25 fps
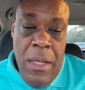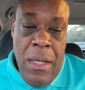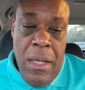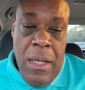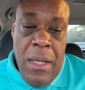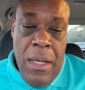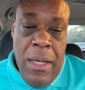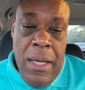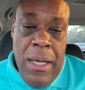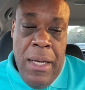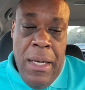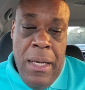
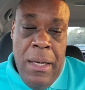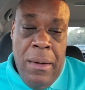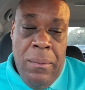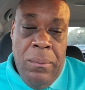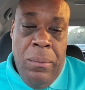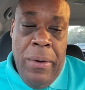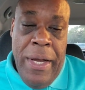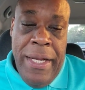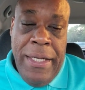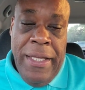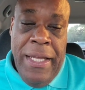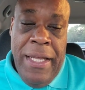Uh,
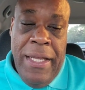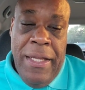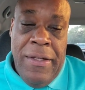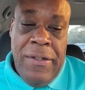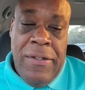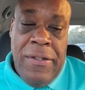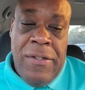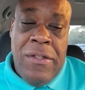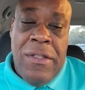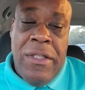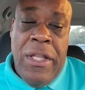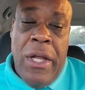what
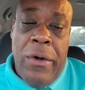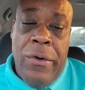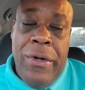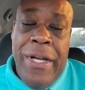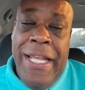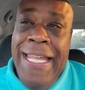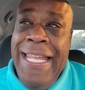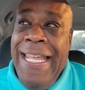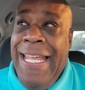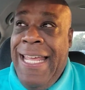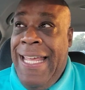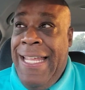is
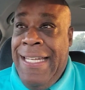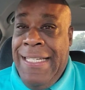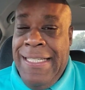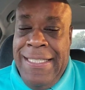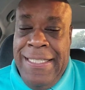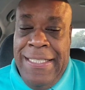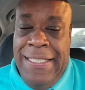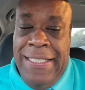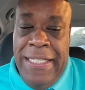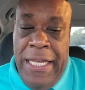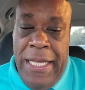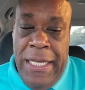30 and
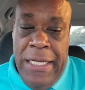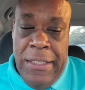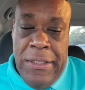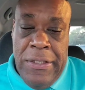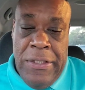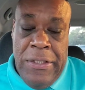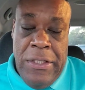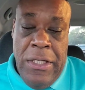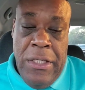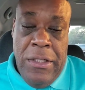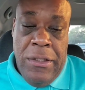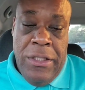
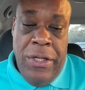6?